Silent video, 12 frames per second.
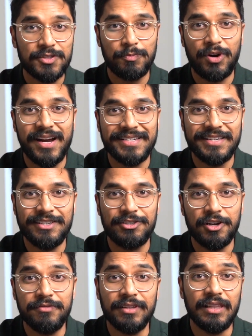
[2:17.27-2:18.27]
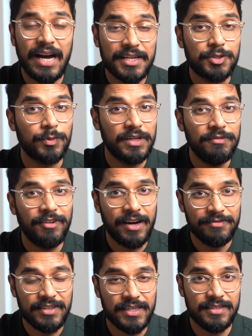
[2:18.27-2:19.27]
prices over the last
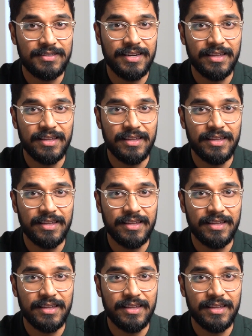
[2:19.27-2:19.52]
25 years.